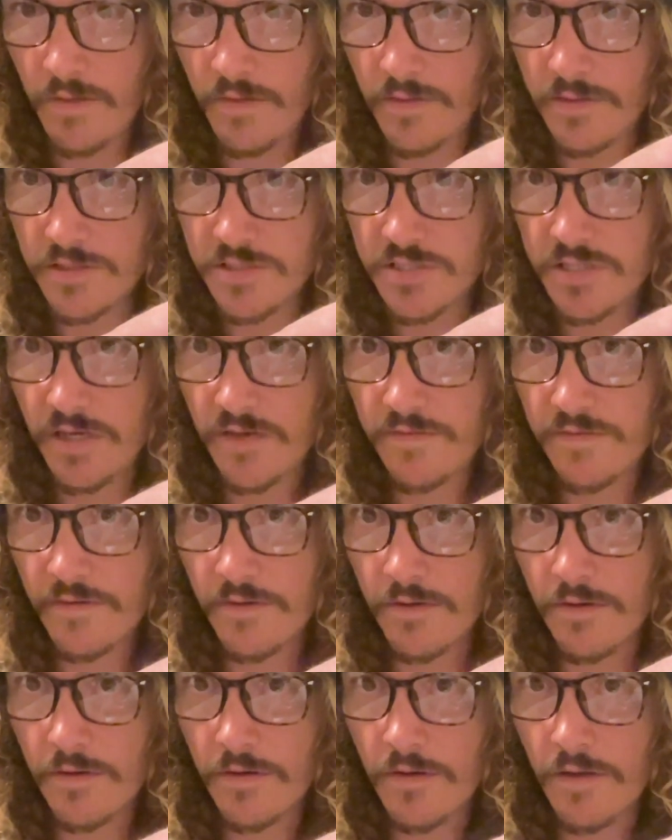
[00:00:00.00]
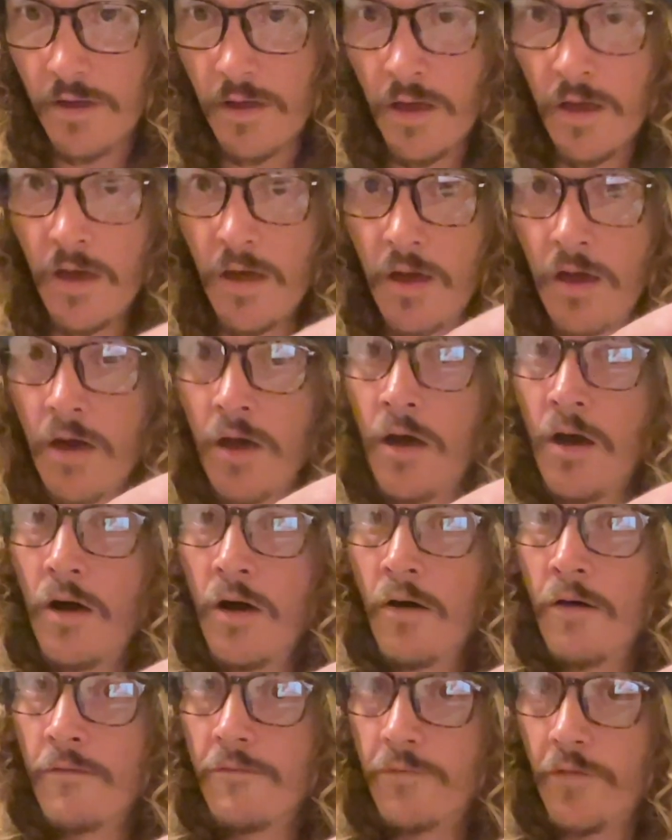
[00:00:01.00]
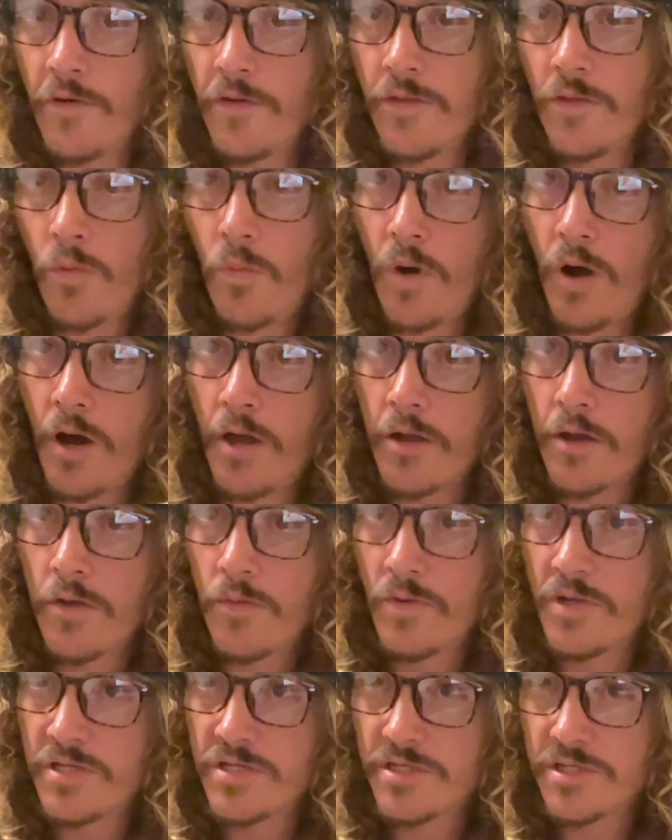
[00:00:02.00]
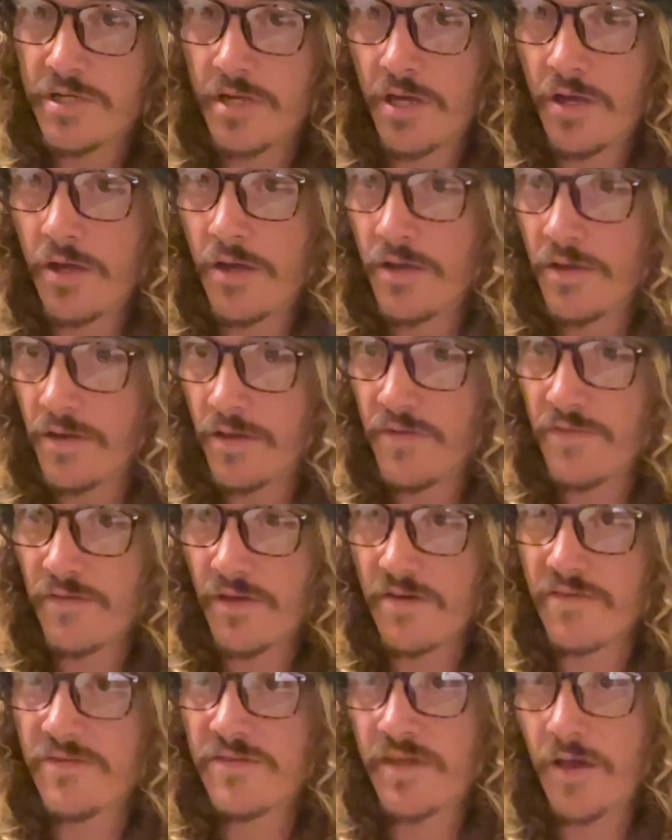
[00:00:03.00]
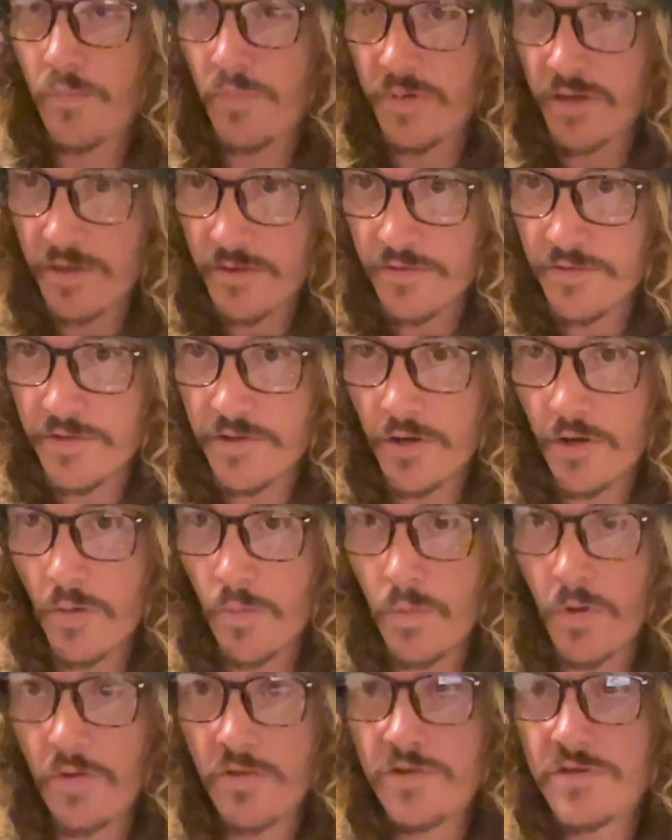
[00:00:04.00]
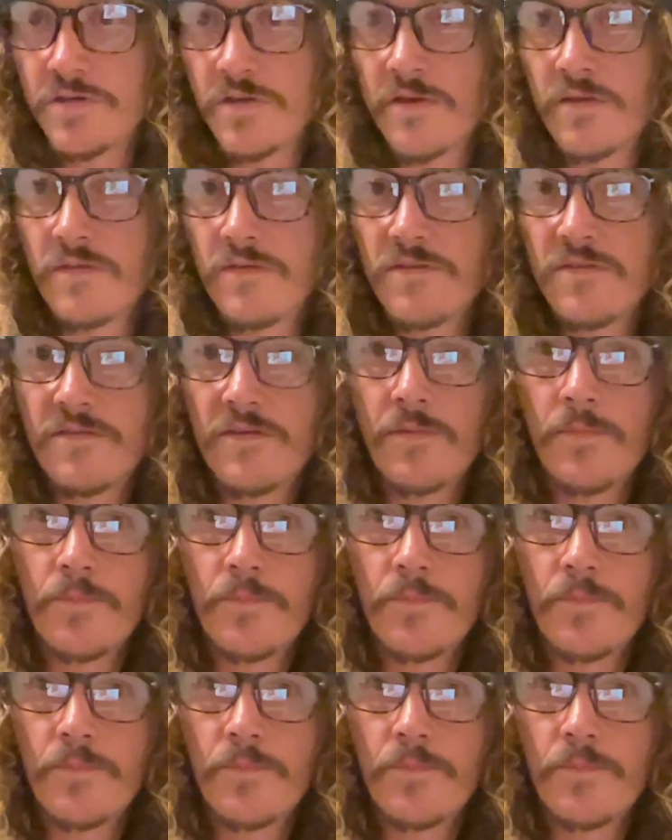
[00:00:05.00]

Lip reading: She has her foot in the water, which is like stepping into your emotions.